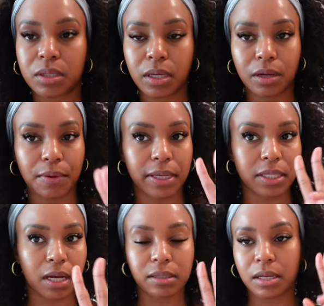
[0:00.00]

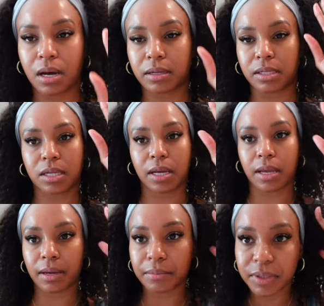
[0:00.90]
Anyways, I'll see y'all in a
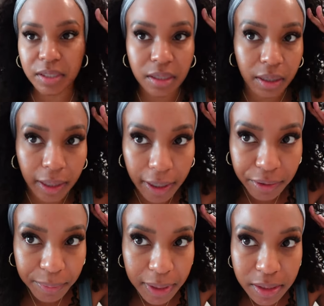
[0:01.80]
second. I'm just gonna
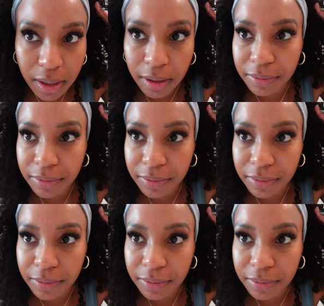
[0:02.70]
gather myself.